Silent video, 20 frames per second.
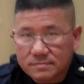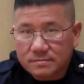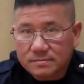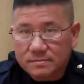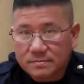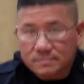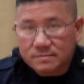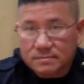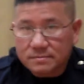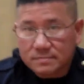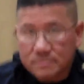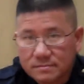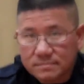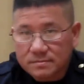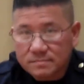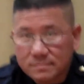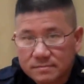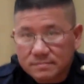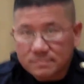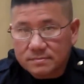have. No,
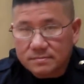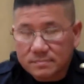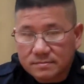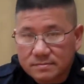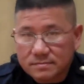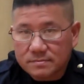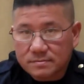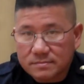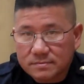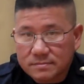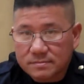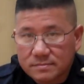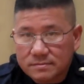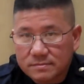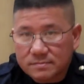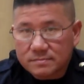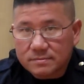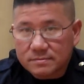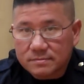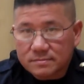sir. You're
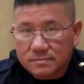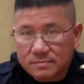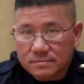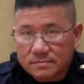wrong.